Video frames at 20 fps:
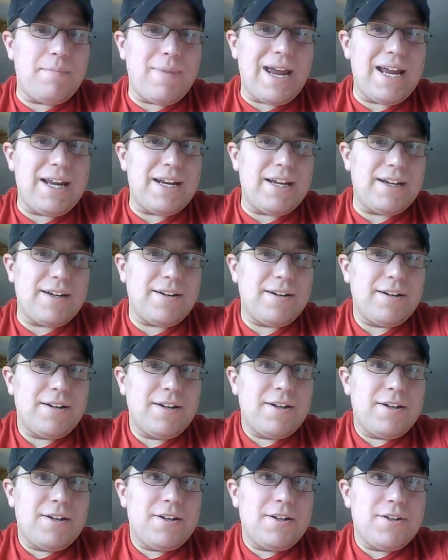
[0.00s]
Manning
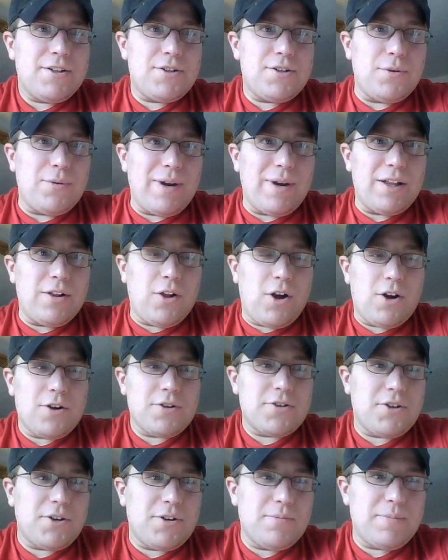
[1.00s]
to a
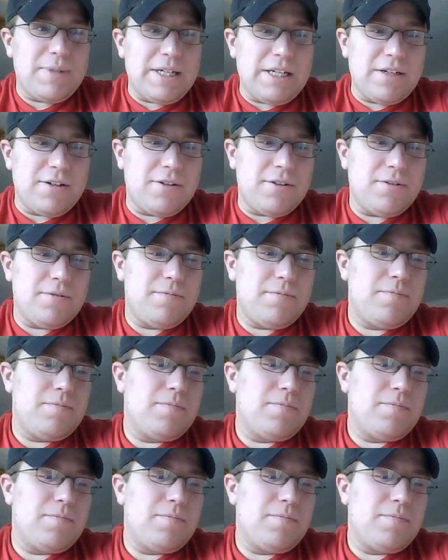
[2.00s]
long-term deal.